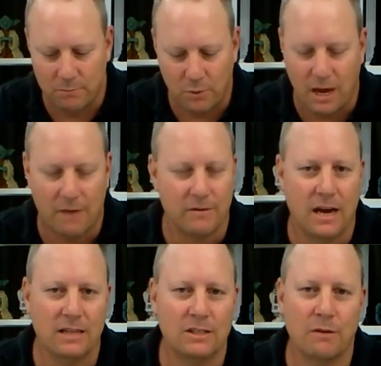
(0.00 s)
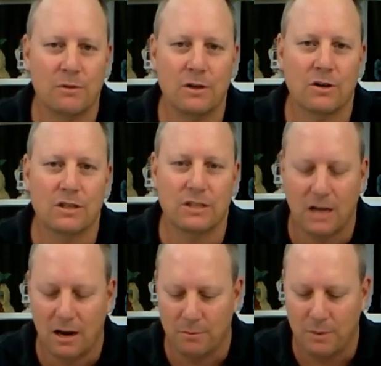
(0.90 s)
we haven't had something like a
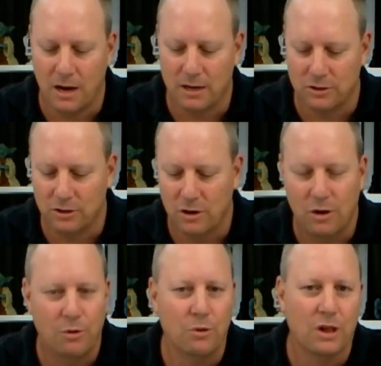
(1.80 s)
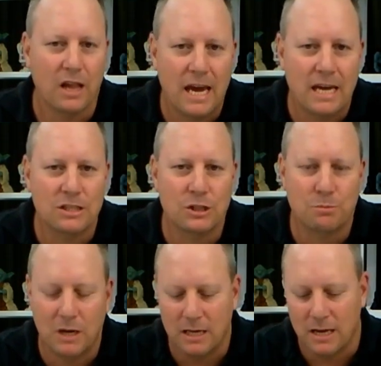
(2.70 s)
sail barge or a land
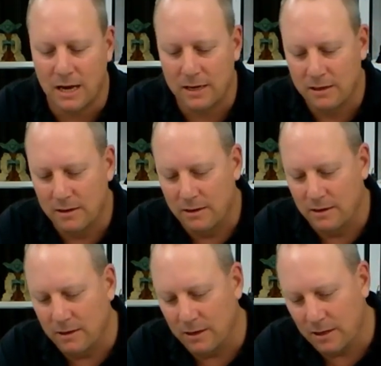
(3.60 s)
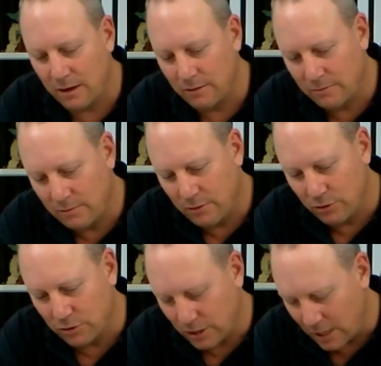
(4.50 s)
speeder. You know,
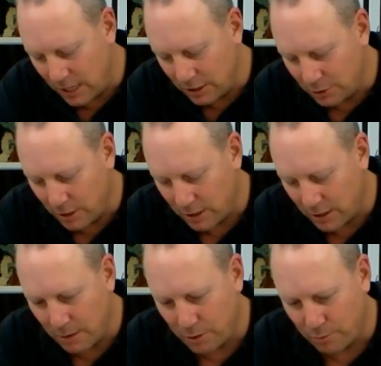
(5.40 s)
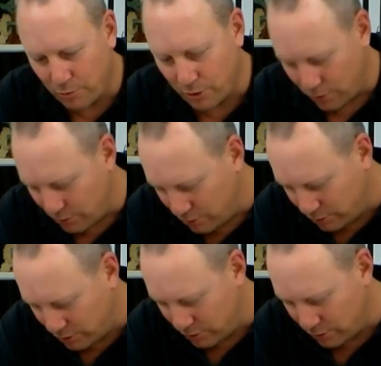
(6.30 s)
Luke's land speeder, that'd be pretty cool
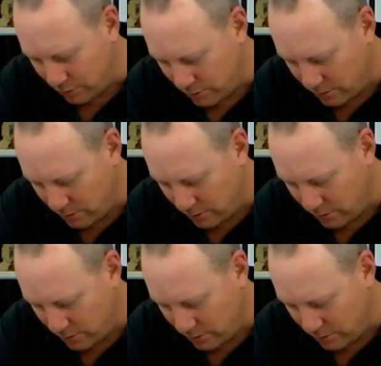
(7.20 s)
too.